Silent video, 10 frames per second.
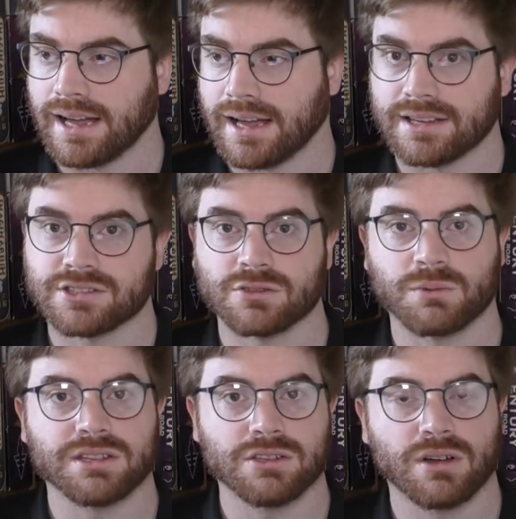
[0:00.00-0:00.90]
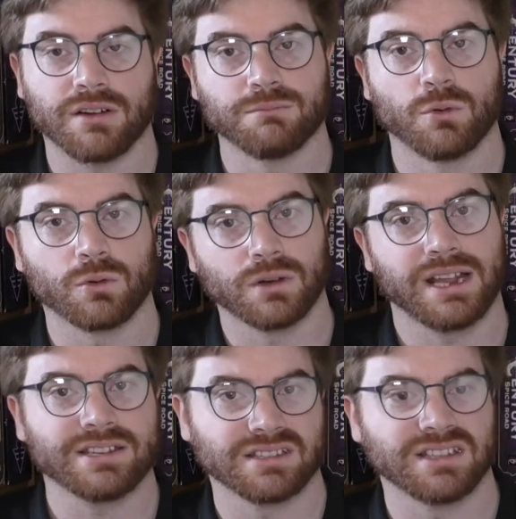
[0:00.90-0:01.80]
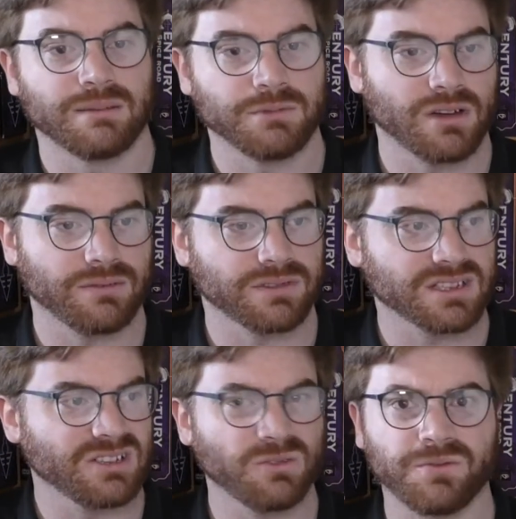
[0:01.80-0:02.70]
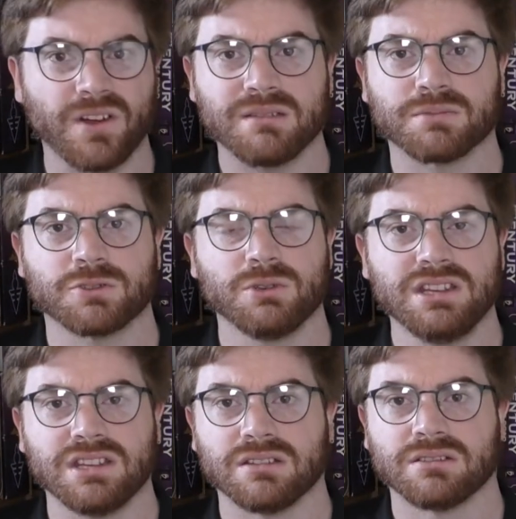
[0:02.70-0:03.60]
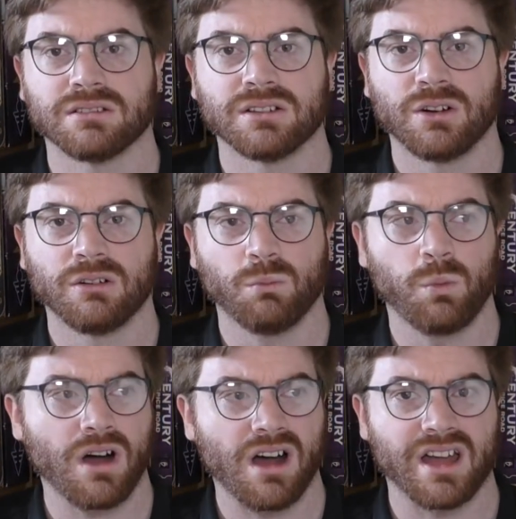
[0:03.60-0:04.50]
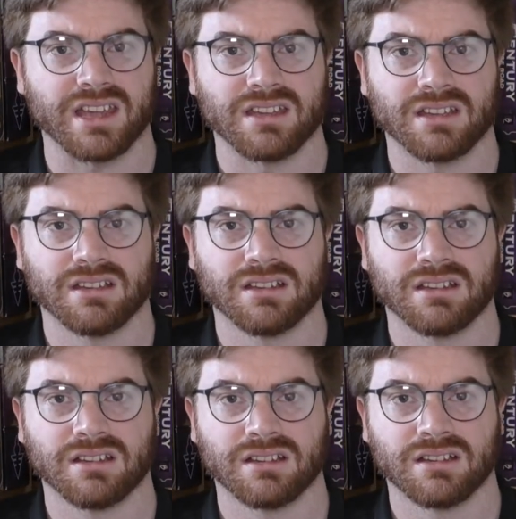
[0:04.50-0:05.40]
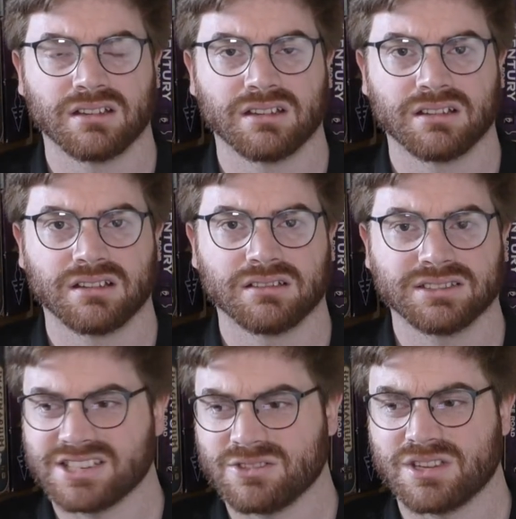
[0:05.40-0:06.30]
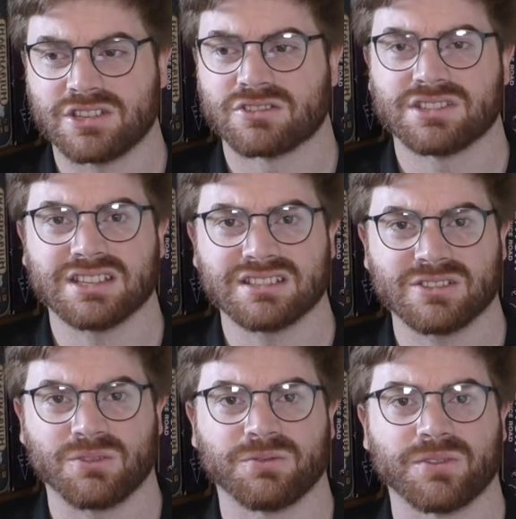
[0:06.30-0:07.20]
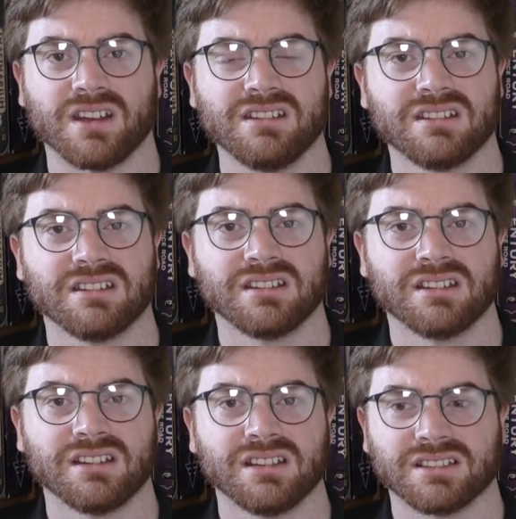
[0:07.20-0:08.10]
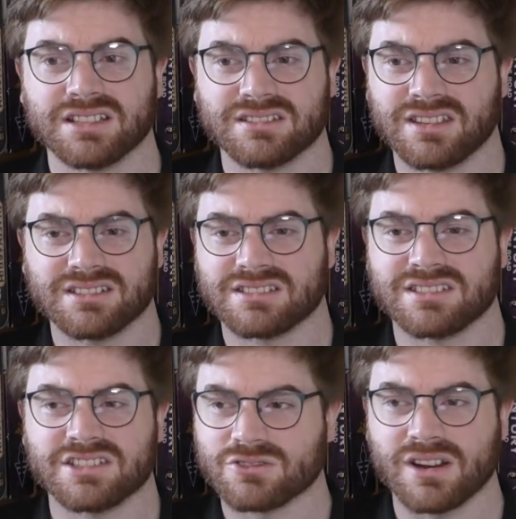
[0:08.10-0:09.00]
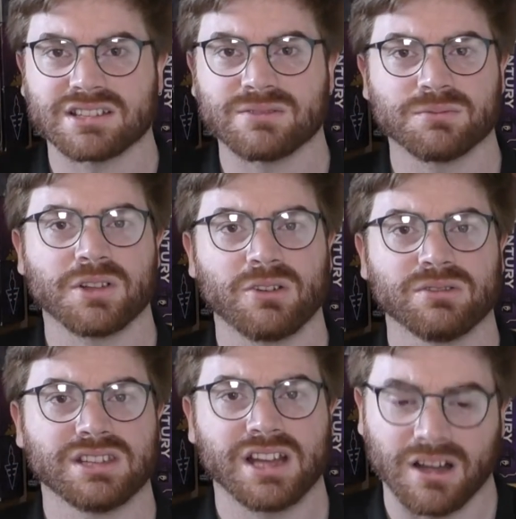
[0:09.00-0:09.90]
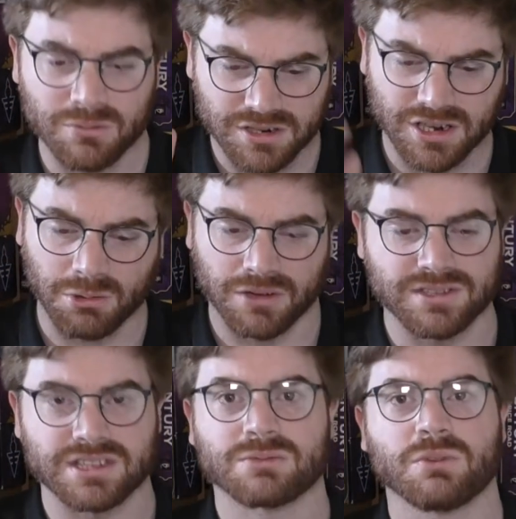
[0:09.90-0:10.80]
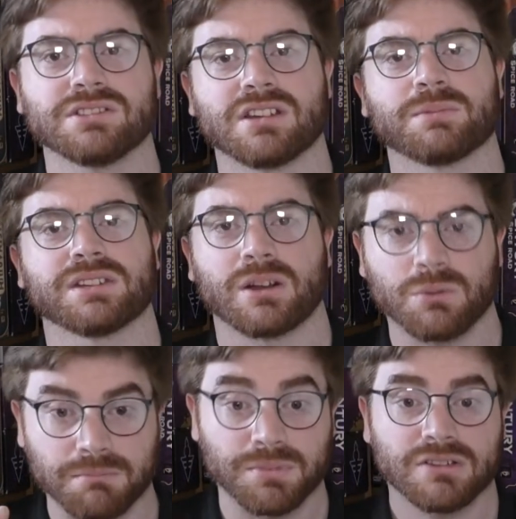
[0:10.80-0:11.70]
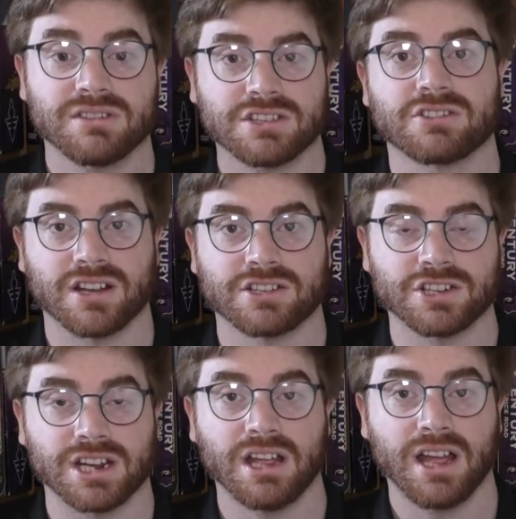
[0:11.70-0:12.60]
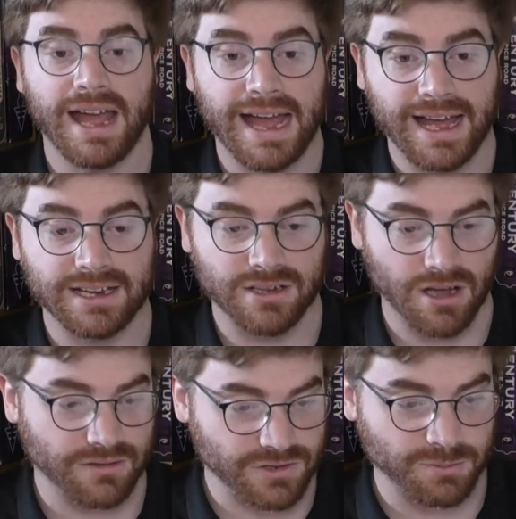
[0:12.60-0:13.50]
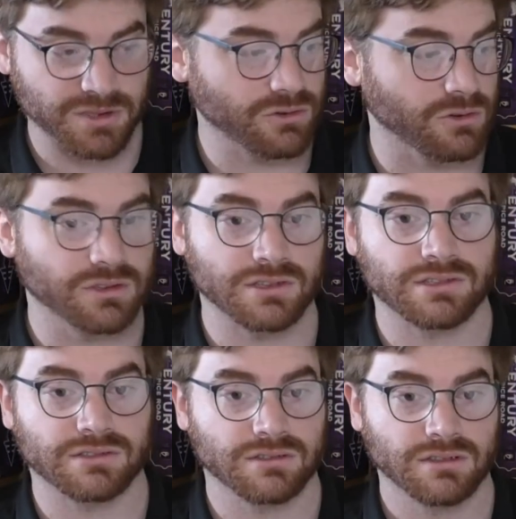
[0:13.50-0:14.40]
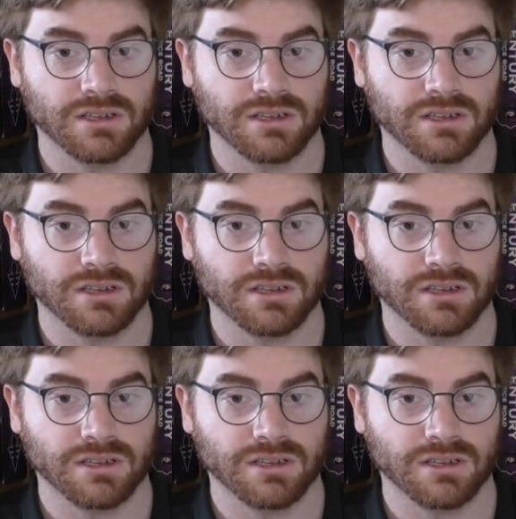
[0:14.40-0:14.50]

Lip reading: as to whether you have more or less than them. You have this little fight between you. Why? That's not interesting, that's not fun. That's distracting from the whole thing. I want to go up to this one type of thing, I want to build this strategy, and I've just been screwed because